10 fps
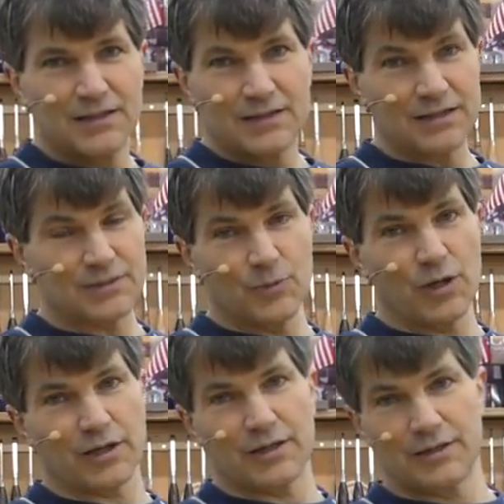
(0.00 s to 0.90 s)
Takes some
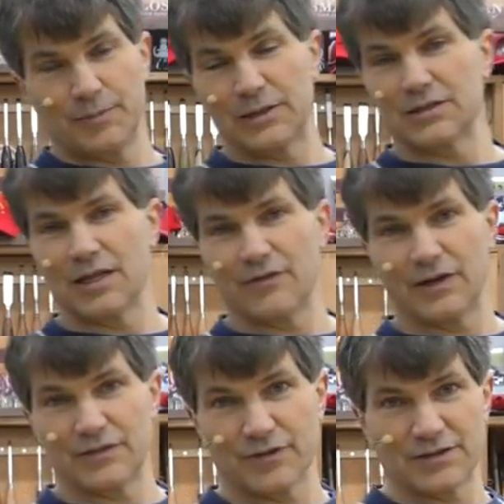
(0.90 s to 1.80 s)
work, but it's a lot of
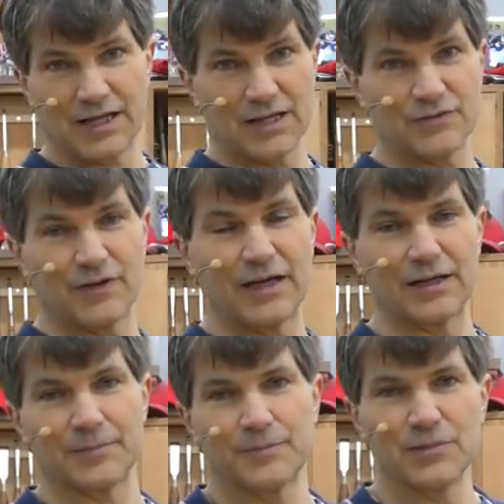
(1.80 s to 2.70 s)
fun. It's very
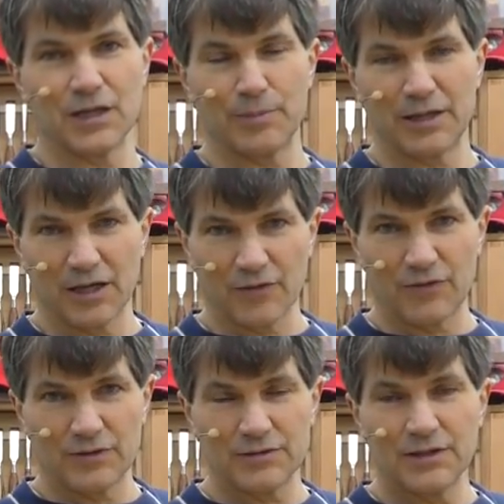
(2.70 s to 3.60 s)
satisfying. You got to be
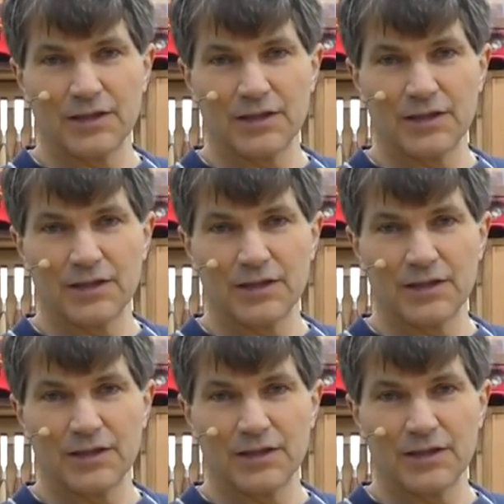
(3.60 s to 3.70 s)
careful.